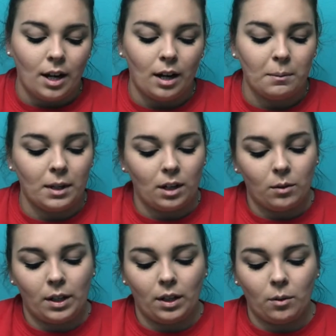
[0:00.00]
I'm gonna
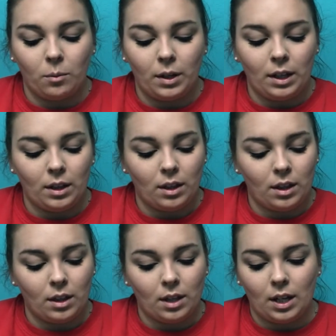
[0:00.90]
go in with
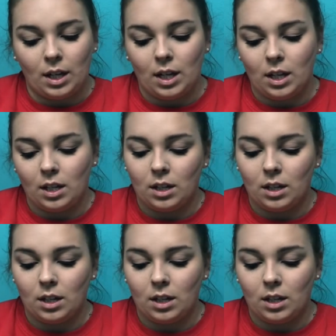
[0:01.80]
the